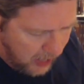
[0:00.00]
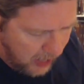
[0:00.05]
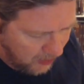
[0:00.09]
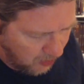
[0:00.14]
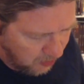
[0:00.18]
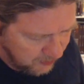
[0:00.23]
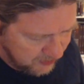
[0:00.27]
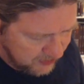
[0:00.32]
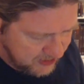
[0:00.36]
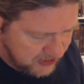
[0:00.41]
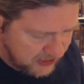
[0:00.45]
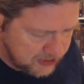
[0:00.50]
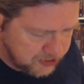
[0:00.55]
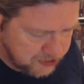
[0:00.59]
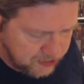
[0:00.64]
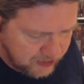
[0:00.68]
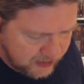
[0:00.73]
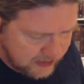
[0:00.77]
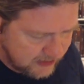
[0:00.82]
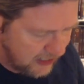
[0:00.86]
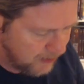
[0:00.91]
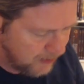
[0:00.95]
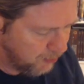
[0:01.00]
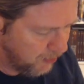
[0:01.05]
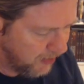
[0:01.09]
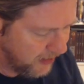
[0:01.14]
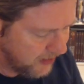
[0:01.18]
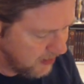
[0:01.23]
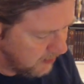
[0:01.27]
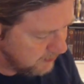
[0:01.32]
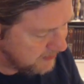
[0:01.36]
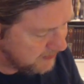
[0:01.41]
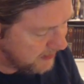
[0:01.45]
all the districts that
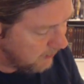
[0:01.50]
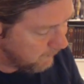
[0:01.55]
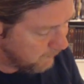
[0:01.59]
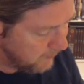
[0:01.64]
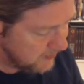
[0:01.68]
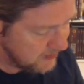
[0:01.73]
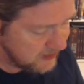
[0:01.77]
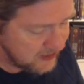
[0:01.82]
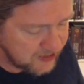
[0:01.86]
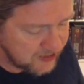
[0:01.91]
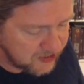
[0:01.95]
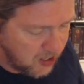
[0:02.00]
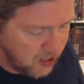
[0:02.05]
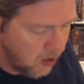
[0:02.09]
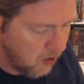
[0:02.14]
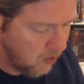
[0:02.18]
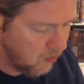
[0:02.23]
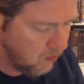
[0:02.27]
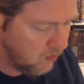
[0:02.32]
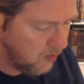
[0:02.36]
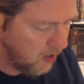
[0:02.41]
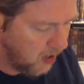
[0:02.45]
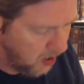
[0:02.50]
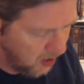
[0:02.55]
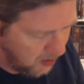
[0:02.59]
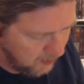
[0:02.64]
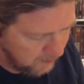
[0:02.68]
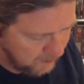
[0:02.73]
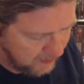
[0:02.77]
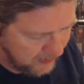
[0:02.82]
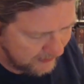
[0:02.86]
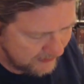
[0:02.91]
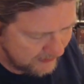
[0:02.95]
break up San Francisco
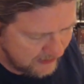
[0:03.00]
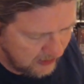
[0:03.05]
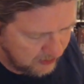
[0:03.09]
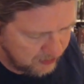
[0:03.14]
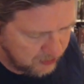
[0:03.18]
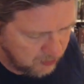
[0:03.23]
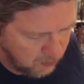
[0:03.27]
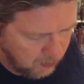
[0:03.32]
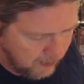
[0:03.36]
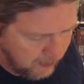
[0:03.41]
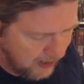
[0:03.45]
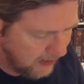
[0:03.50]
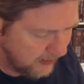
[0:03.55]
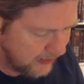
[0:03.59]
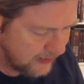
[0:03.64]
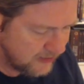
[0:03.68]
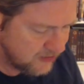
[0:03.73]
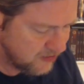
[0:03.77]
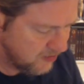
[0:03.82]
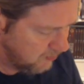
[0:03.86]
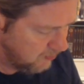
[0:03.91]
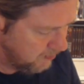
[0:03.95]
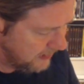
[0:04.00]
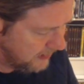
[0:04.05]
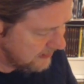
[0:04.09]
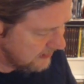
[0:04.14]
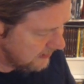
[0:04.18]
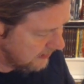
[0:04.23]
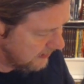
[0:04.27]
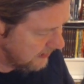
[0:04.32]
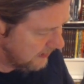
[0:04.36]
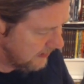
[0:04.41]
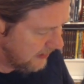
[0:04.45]
and tell you about it. So
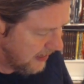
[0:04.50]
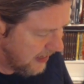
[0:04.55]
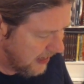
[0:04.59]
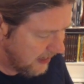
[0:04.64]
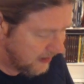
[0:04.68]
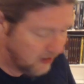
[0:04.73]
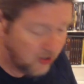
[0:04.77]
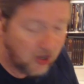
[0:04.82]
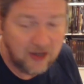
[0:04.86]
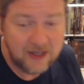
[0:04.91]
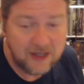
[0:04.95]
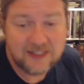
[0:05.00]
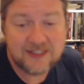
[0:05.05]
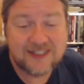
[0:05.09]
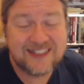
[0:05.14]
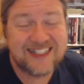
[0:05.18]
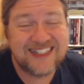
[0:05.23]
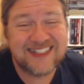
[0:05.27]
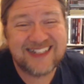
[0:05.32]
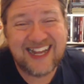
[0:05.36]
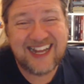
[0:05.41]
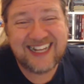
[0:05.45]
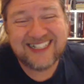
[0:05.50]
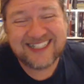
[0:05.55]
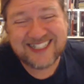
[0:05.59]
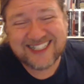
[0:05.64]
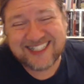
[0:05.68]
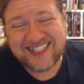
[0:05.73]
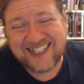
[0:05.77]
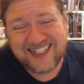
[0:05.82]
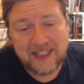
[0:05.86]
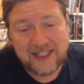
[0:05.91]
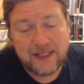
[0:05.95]
basically analogous to Night
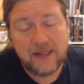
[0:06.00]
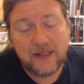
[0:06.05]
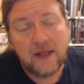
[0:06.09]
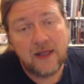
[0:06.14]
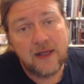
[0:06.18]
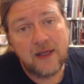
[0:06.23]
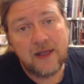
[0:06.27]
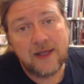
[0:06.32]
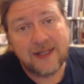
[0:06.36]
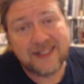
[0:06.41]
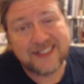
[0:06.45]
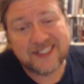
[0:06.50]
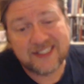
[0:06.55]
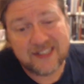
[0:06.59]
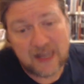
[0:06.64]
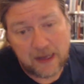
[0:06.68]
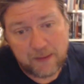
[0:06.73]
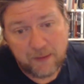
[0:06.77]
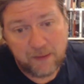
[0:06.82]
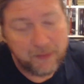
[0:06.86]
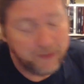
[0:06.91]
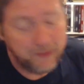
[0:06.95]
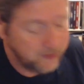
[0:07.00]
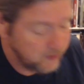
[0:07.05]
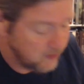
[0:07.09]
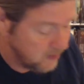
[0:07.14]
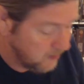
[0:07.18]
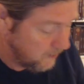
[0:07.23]
City and Cyberpunk.